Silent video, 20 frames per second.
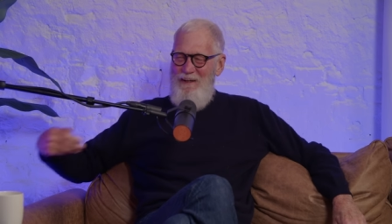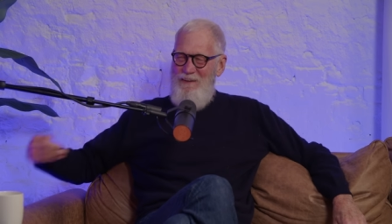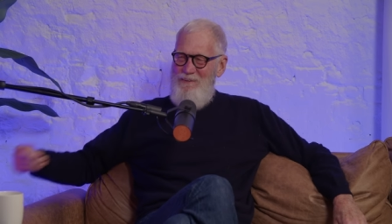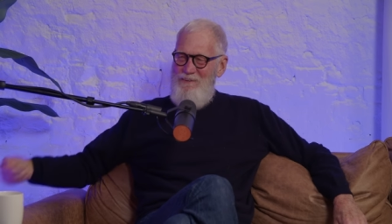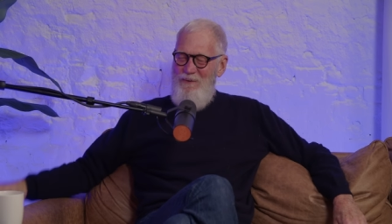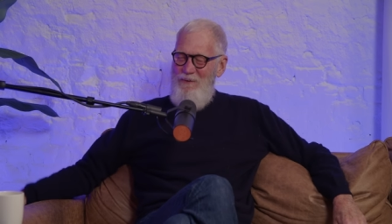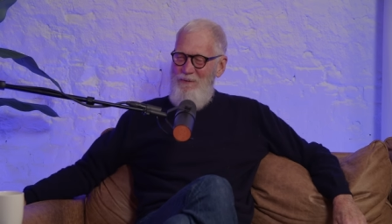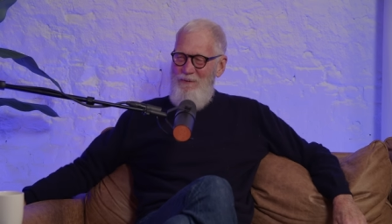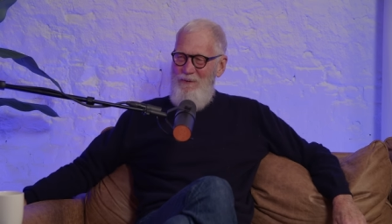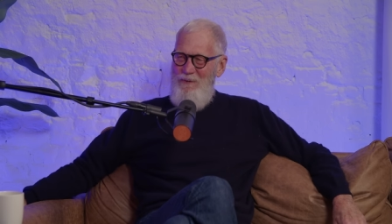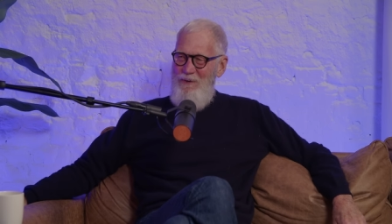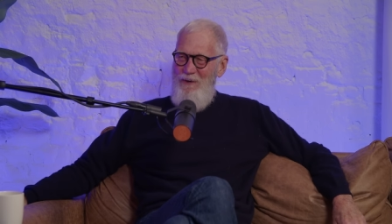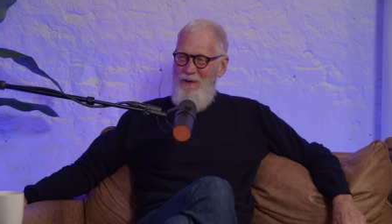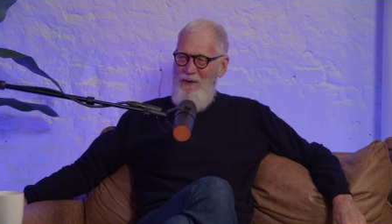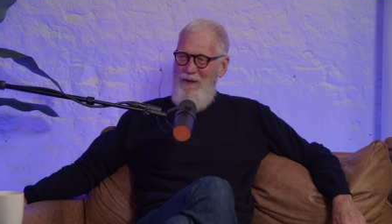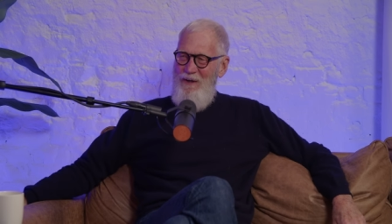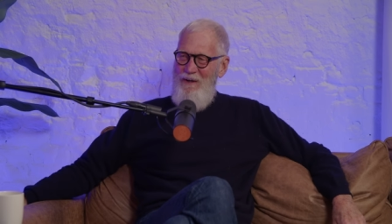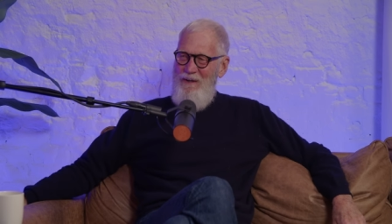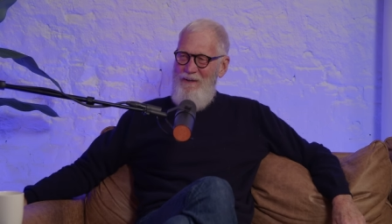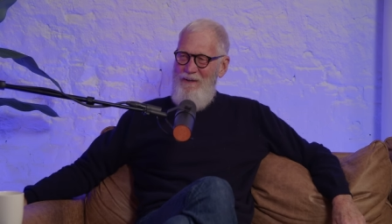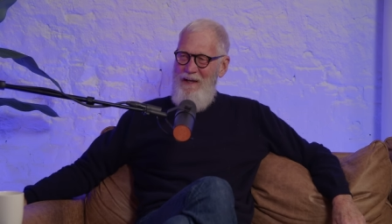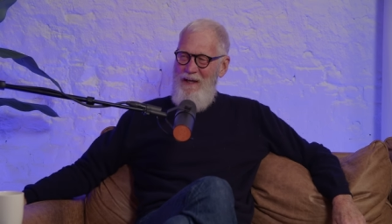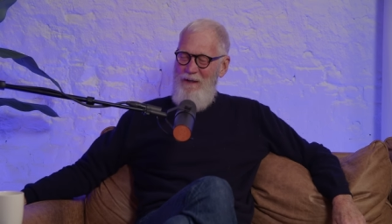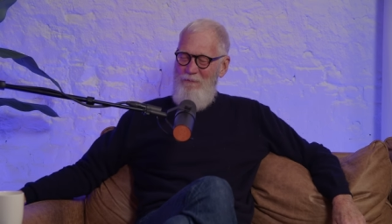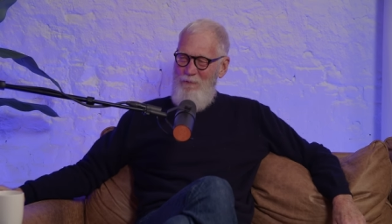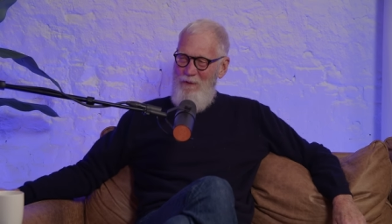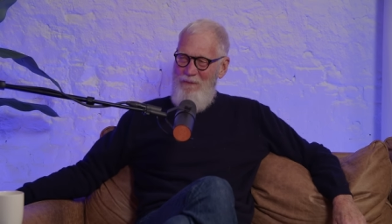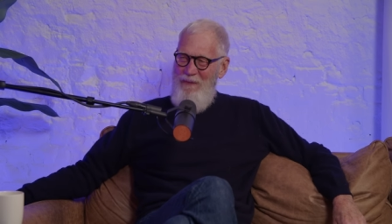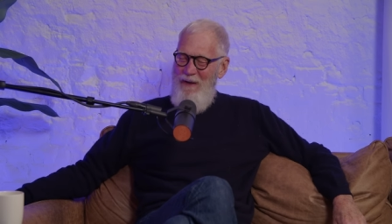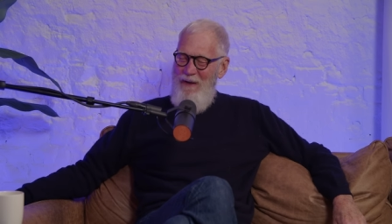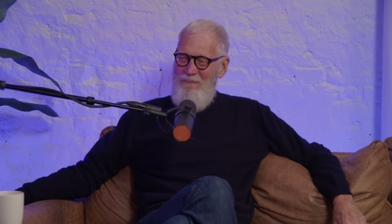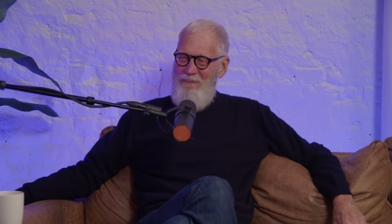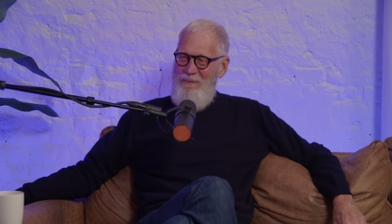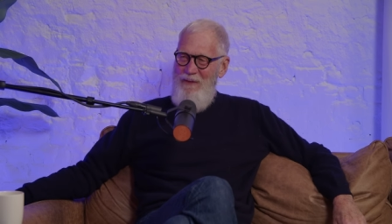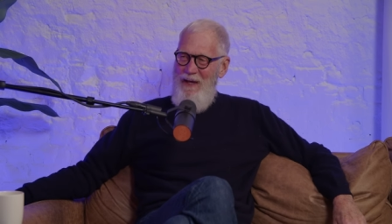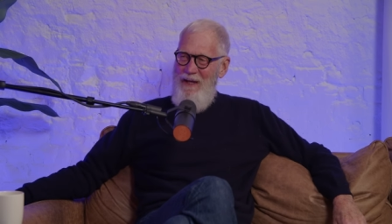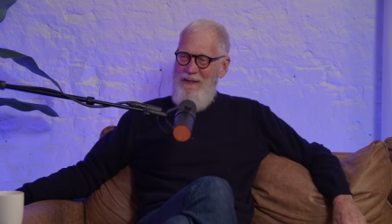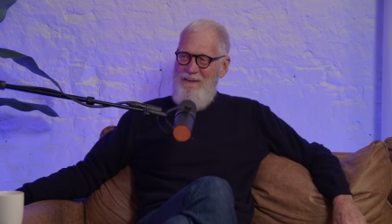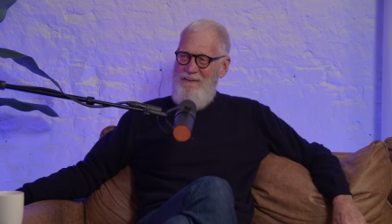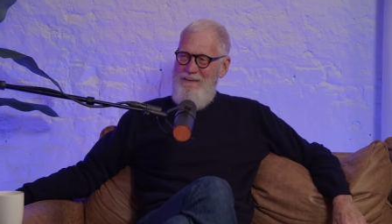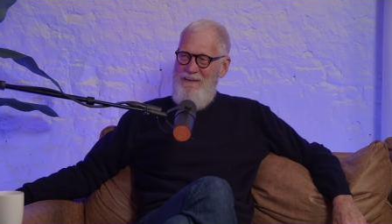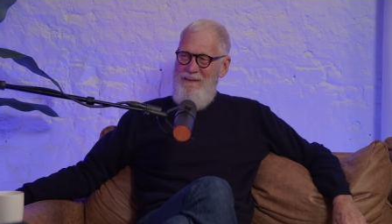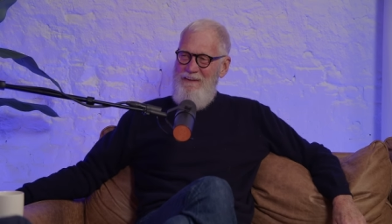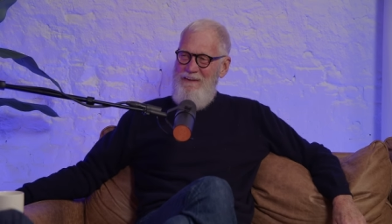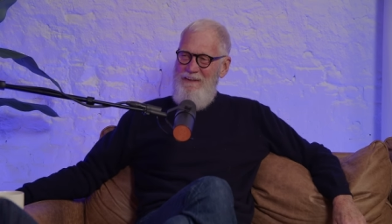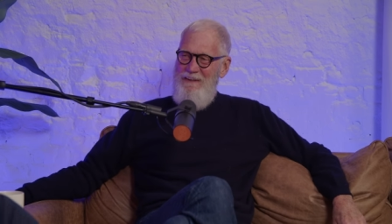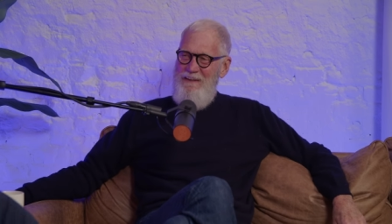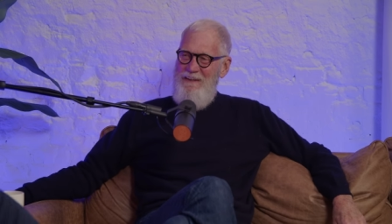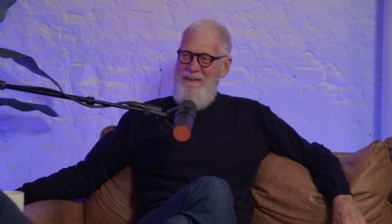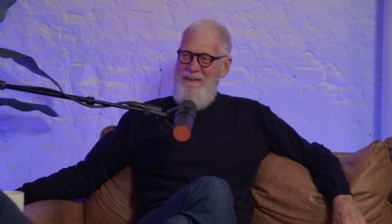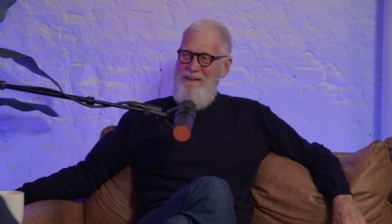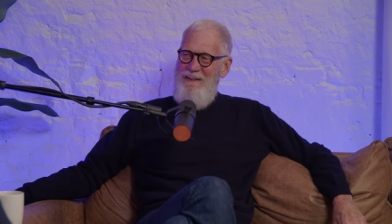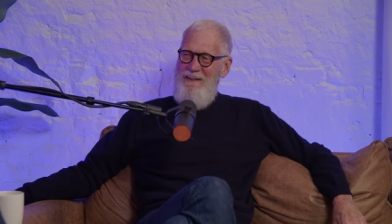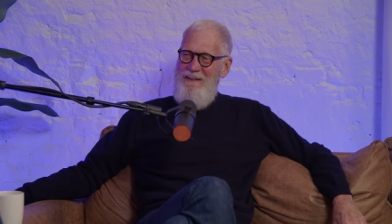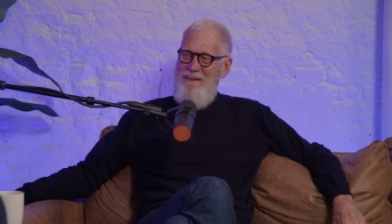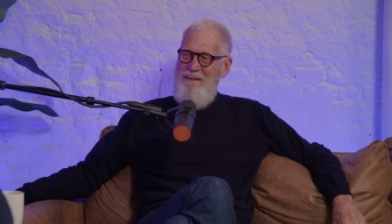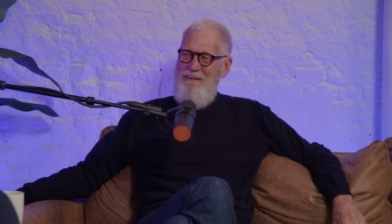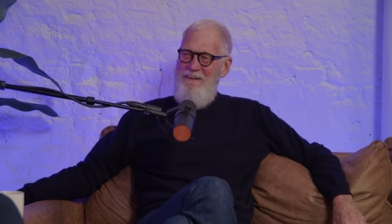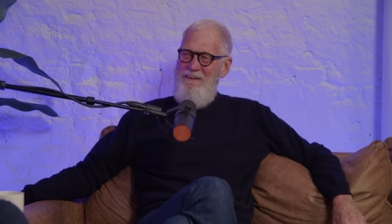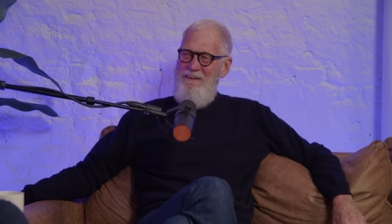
his own hook, and without that, he well now